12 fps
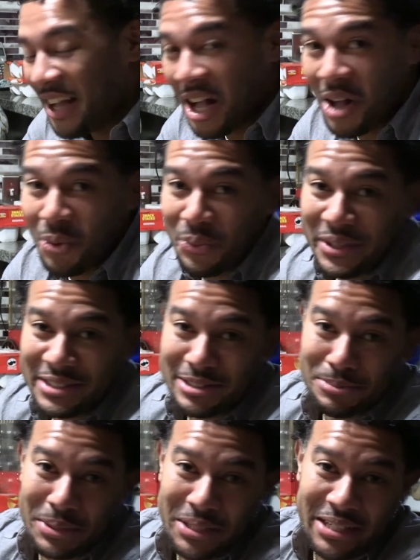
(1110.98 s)
I'll win
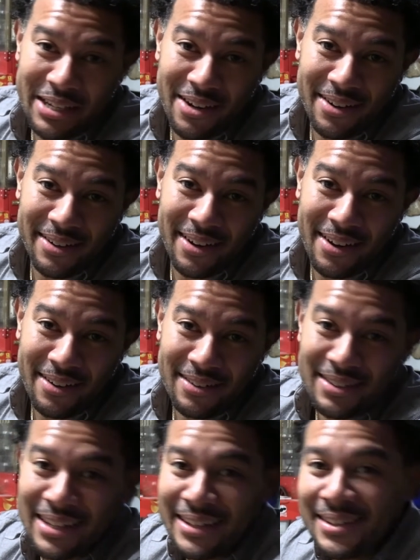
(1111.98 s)
some money here and there,
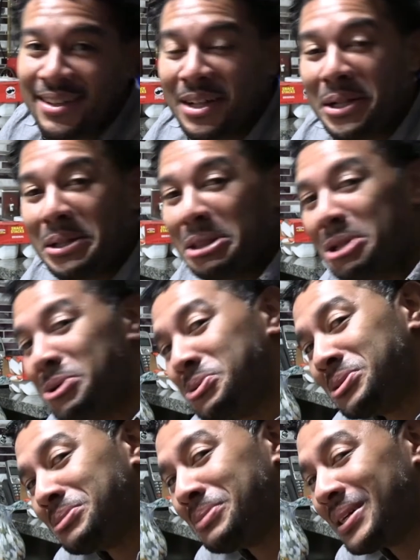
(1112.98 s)

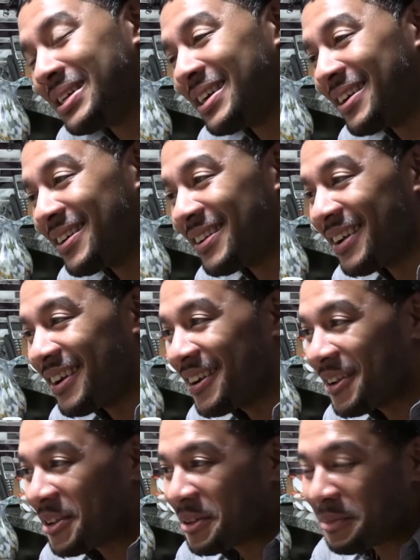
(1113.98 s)
lose some money here and there,
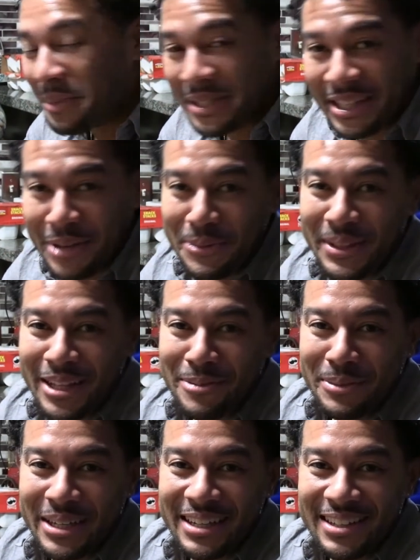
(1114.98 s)
but they would let
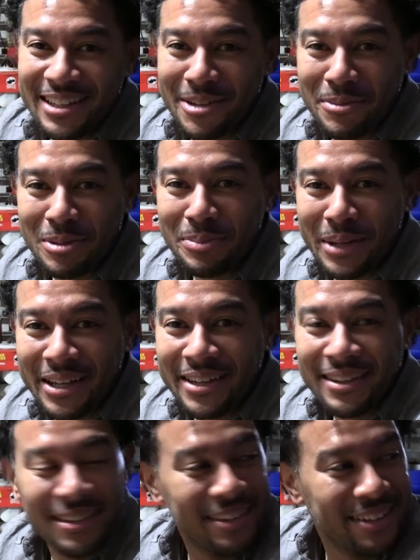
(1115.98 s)
me in, let me play.